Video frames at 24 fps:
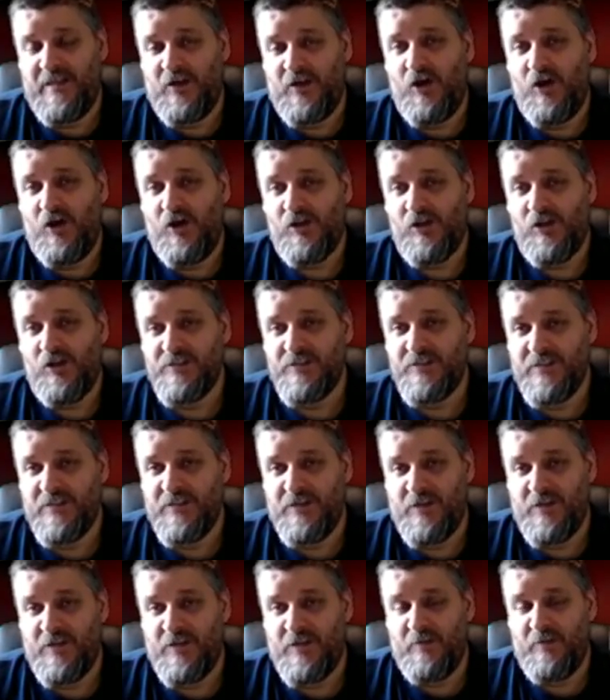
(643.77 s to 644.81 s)
at all
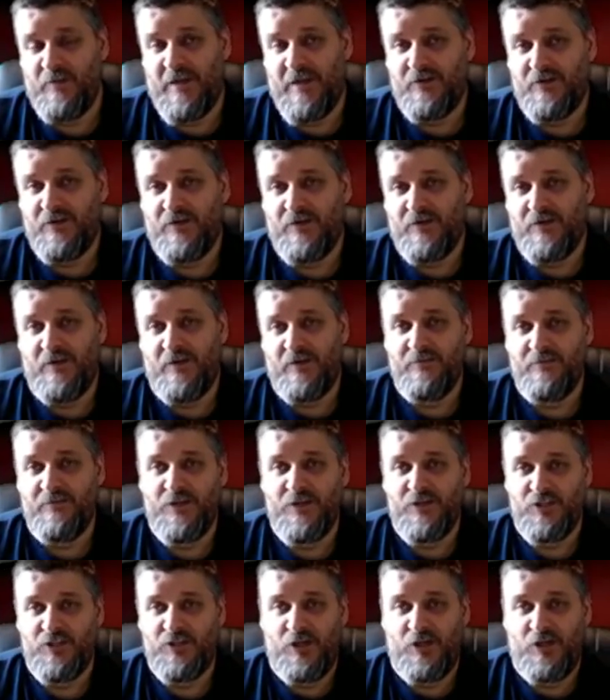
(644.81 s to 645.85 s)
during the remainder of
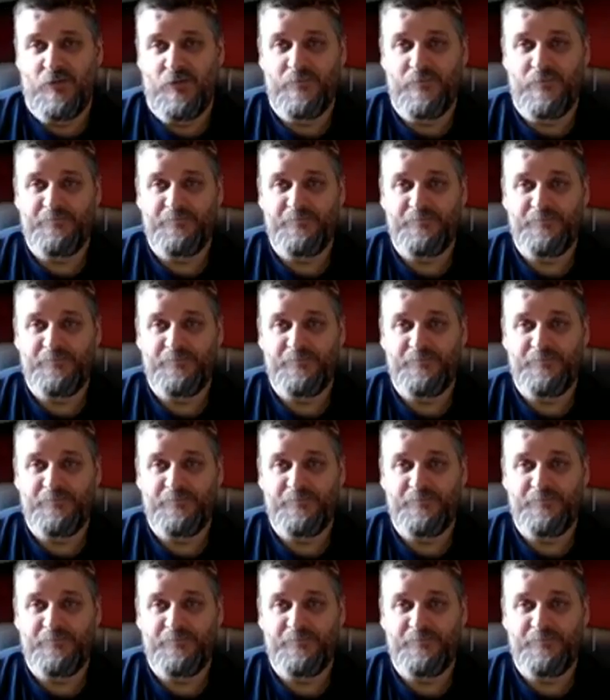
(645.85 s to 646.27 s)
the show.